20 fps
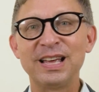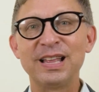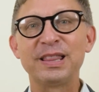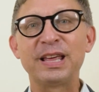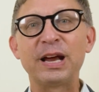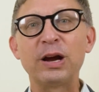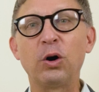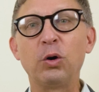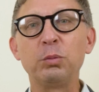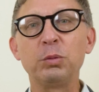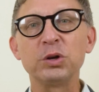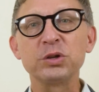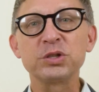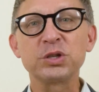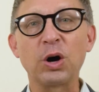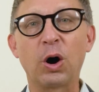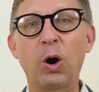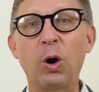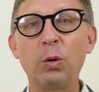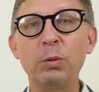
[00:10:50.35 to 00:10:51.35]
They
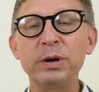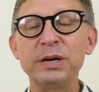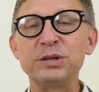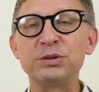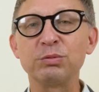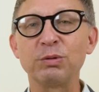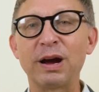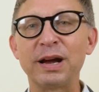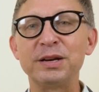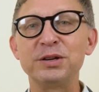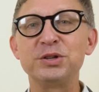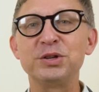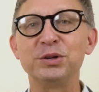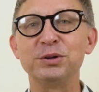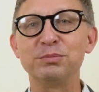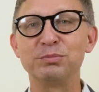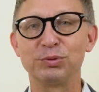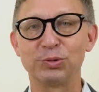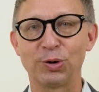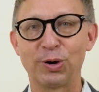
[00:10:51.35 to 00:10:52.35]
almost always write
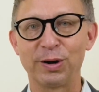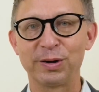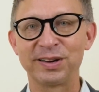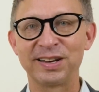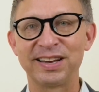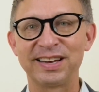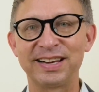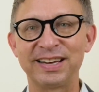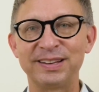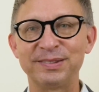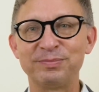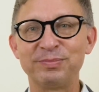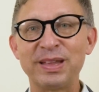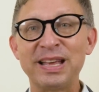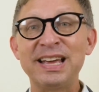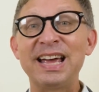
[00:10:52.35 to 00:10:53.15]
too broadly.